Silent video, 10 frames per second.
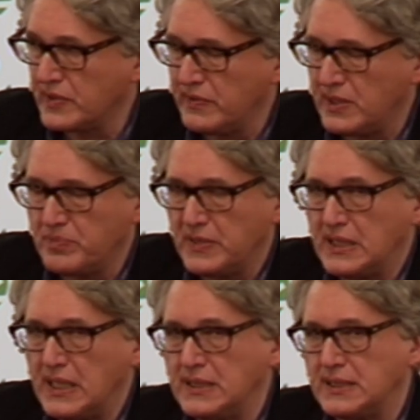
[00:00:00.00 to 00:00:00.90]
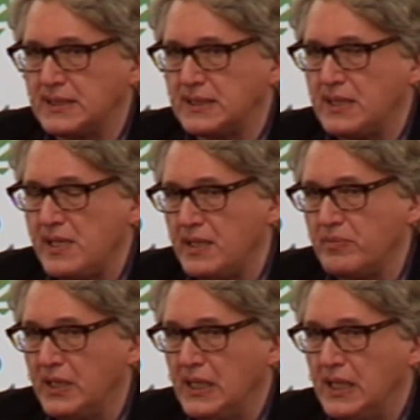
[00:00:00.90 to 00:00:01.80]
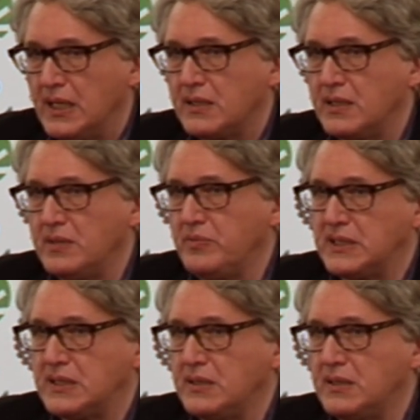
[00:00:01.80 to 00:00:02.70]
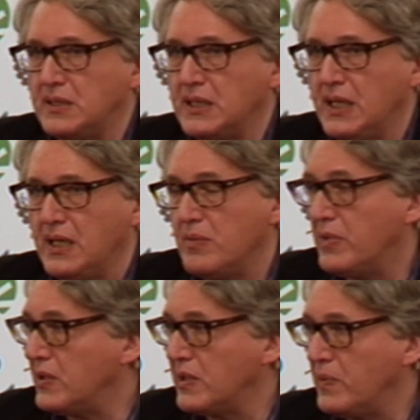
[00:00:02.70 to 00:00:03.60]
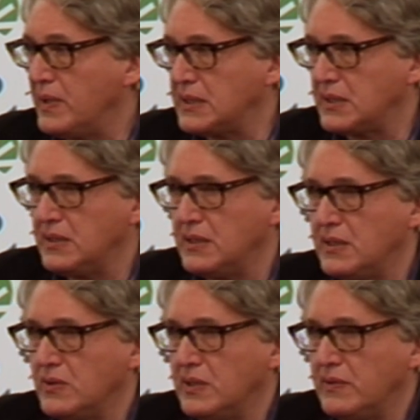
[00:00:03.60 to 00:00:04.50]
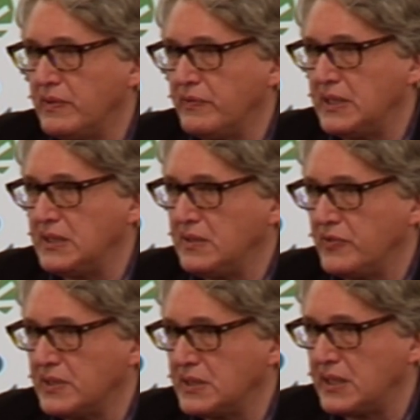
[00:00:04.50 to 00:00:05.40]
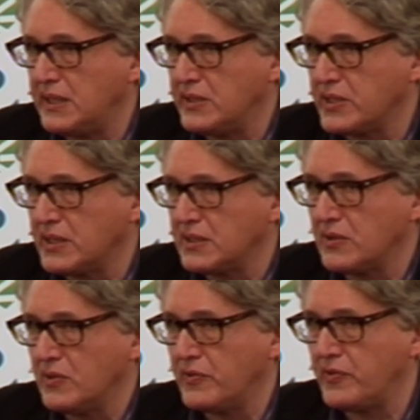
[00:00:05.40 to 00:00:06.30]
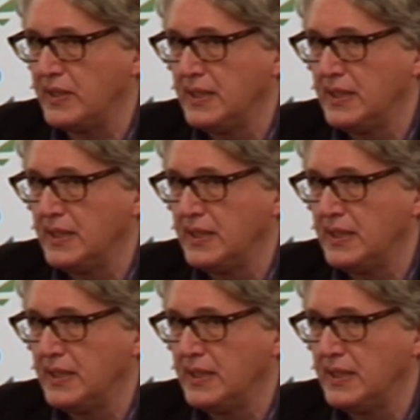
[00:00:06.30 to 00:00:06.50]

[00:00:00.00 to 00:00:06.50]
development, and the same can be said about the West. Yeah, you have a very different strategies of